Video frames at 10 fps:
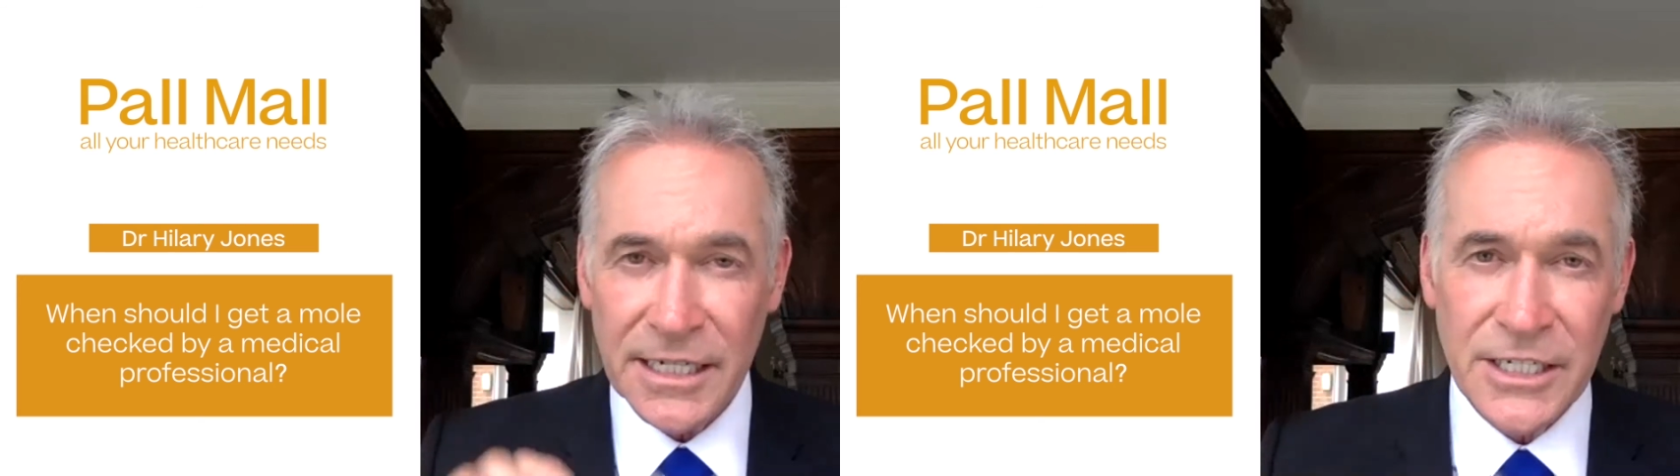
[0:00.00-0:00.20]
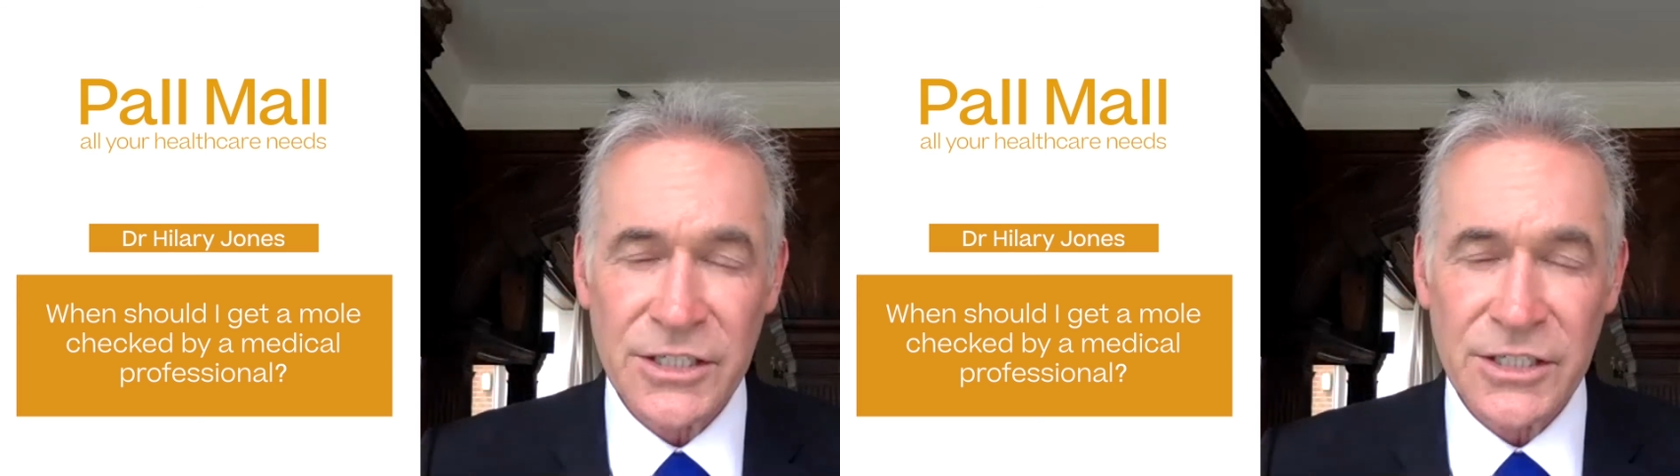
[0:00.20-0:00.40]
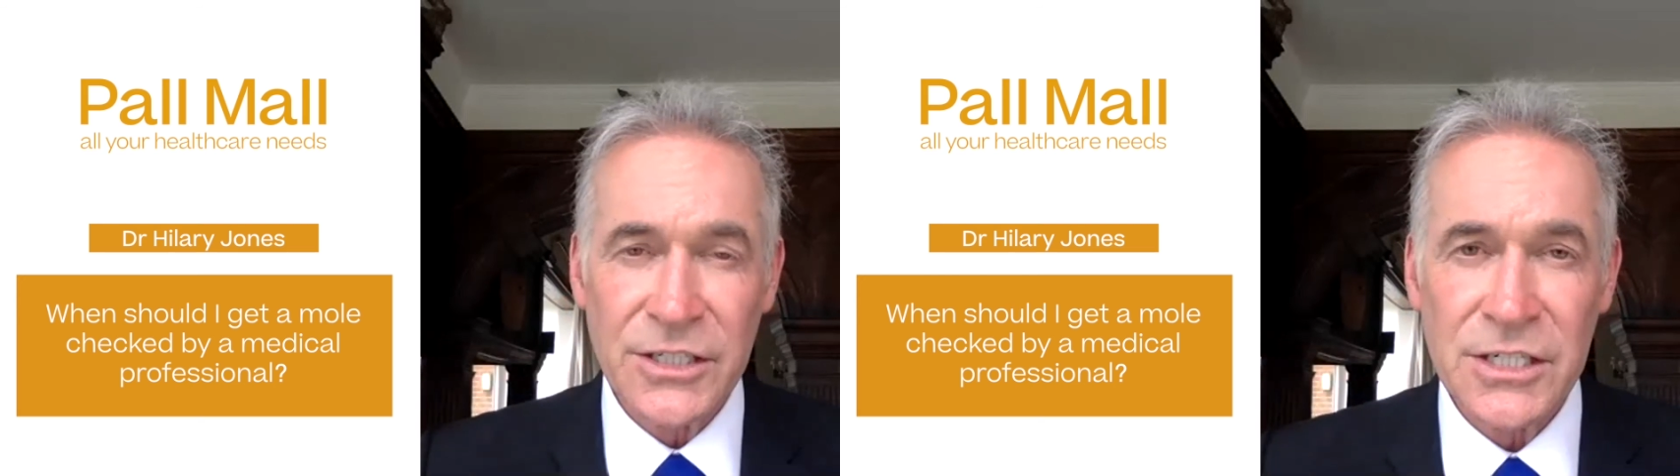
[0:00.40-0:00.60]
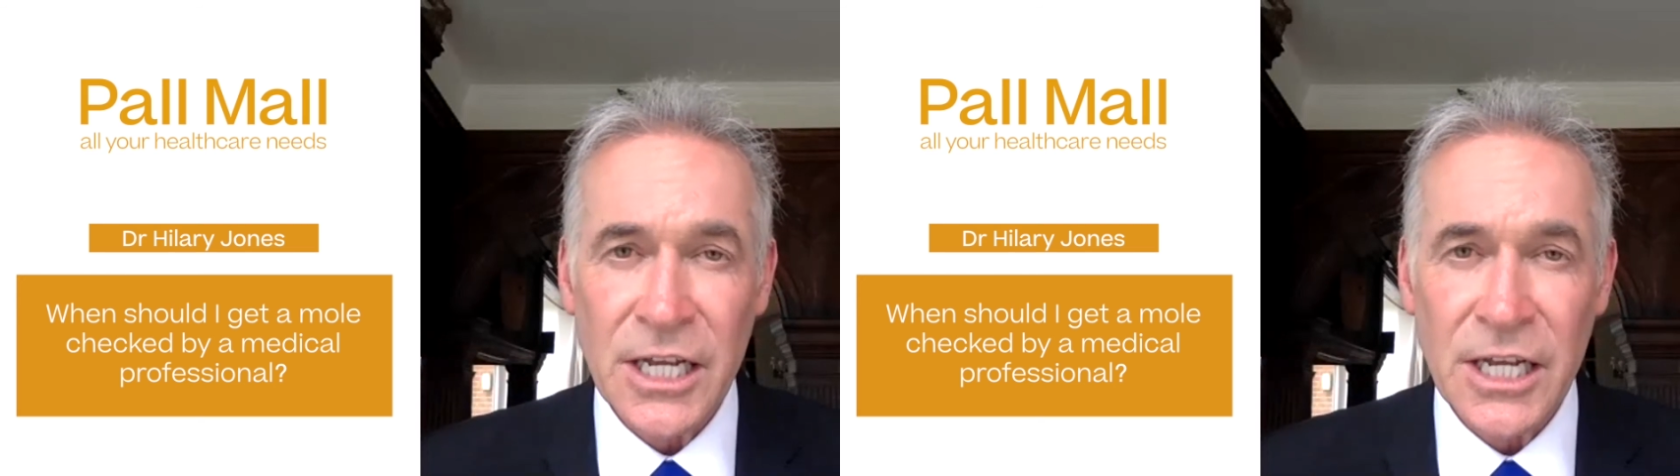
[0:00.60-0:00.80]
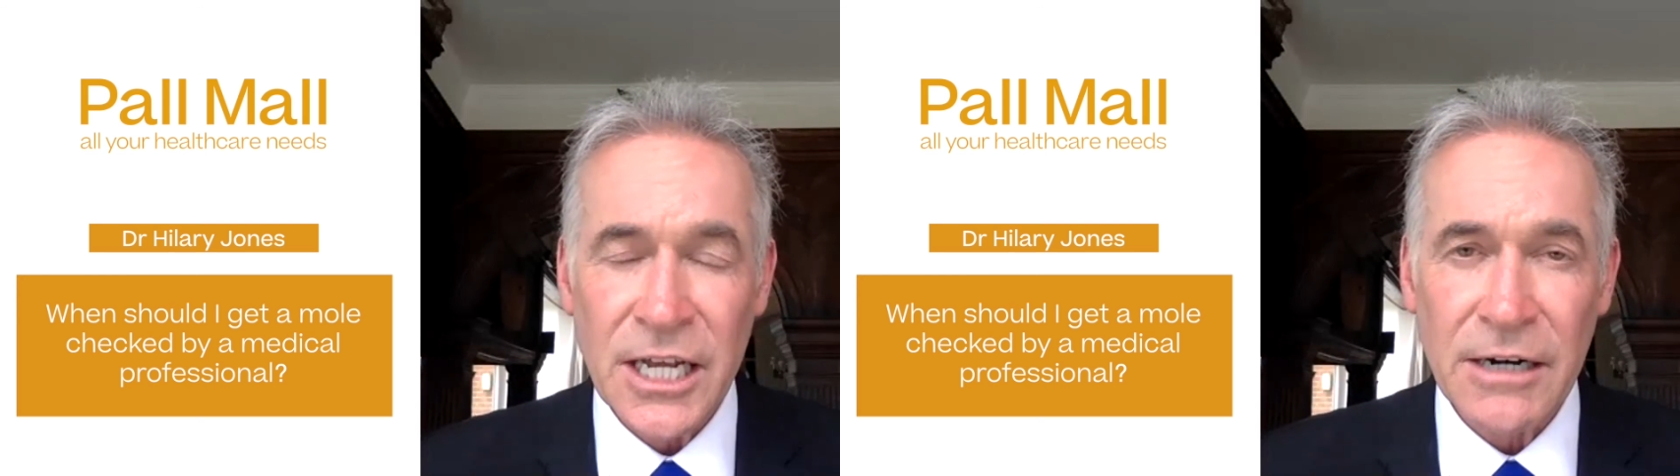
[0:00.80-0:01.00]

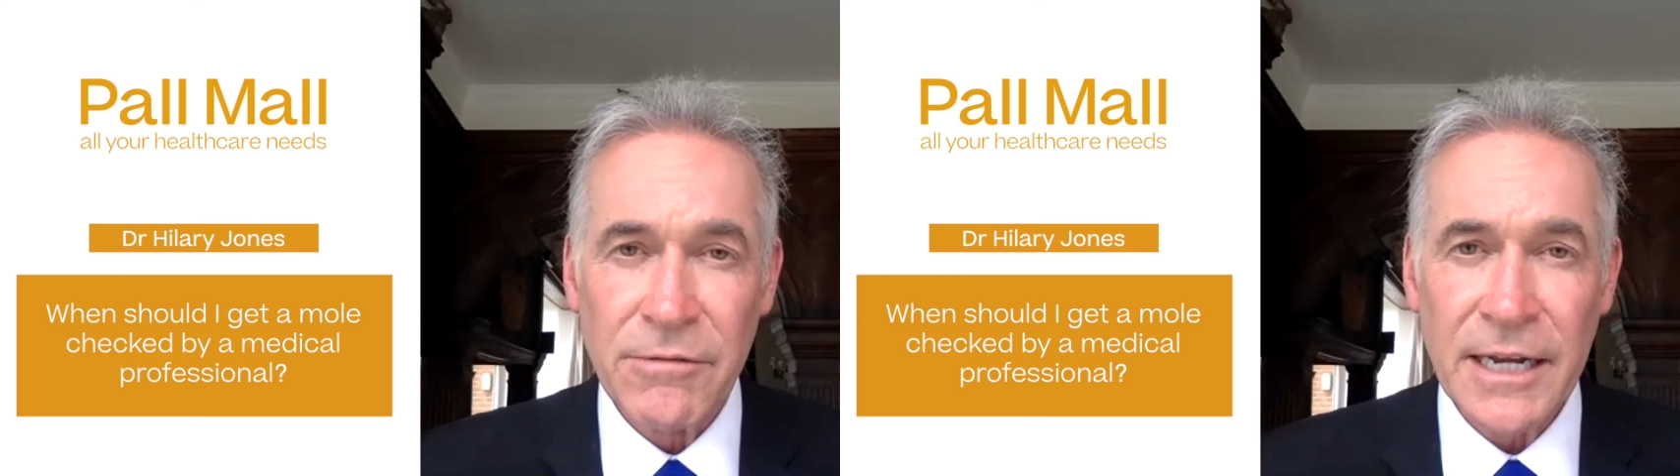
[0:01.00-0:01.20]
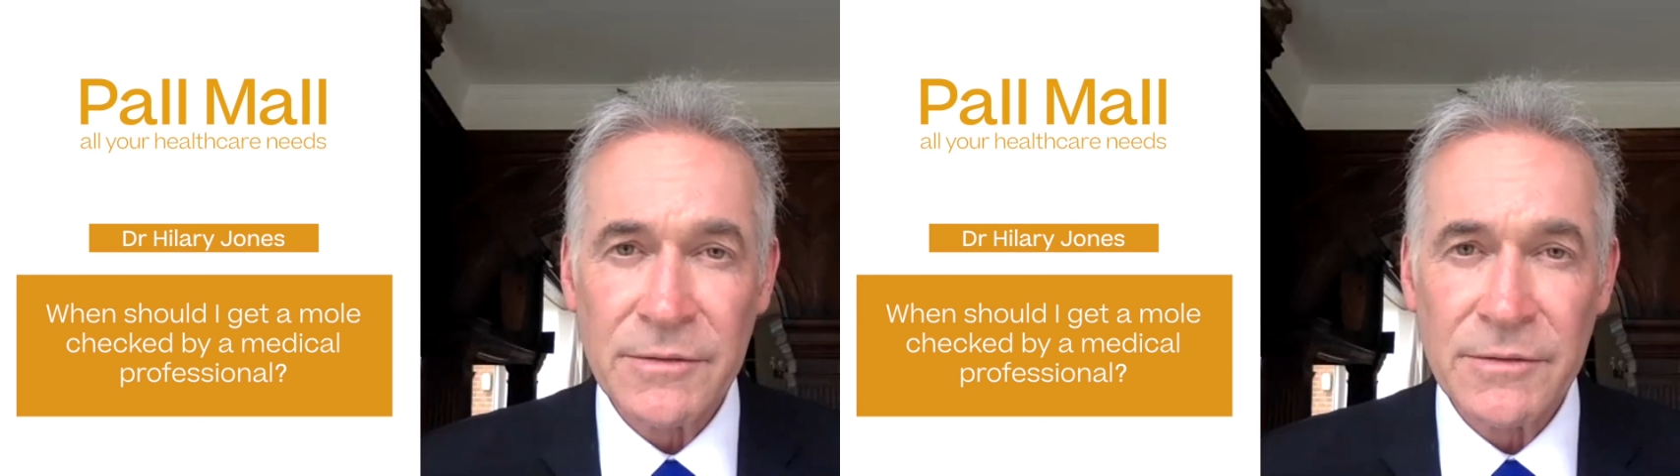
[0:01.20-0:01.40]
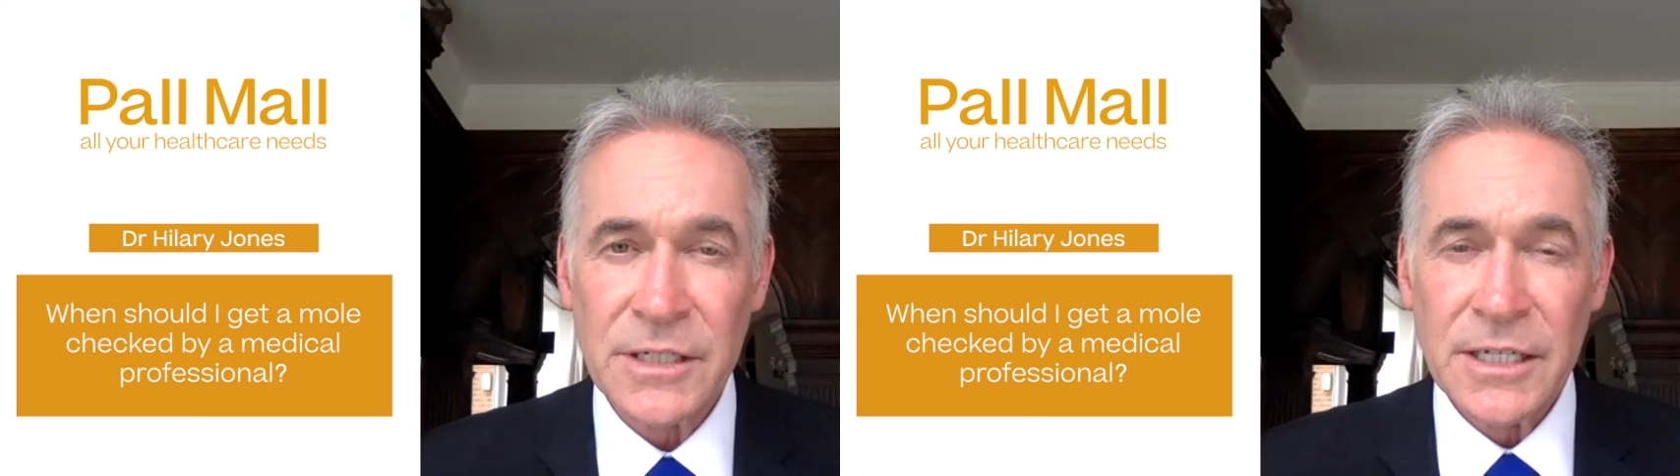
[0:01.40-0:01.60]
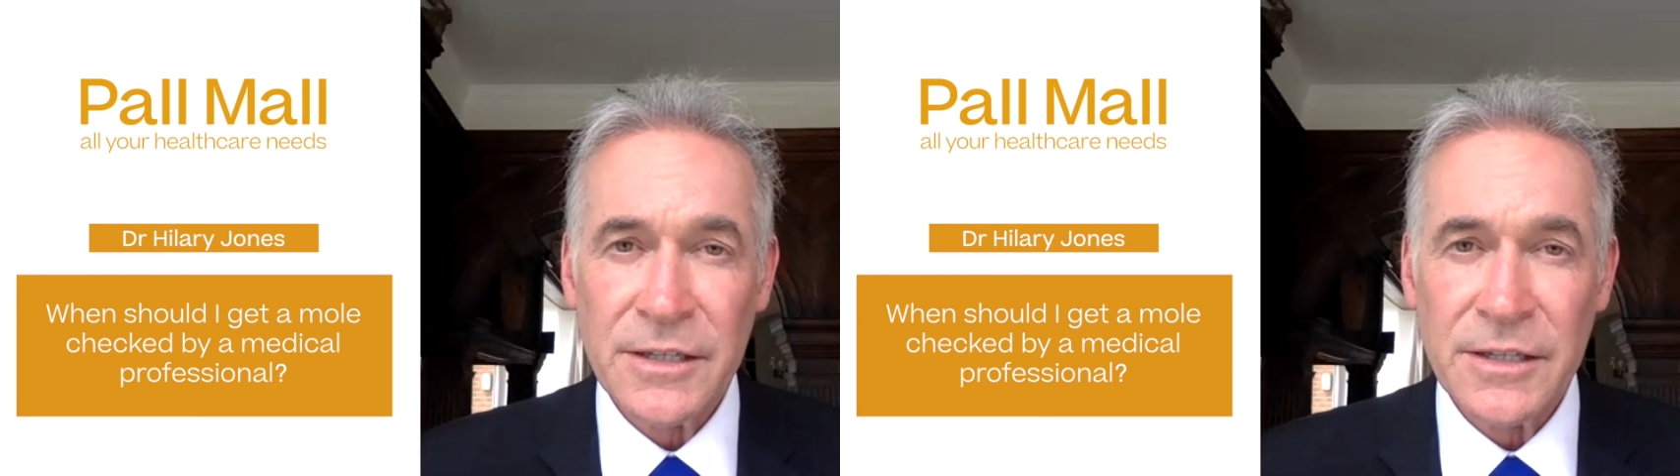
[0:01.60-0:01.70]
lesions around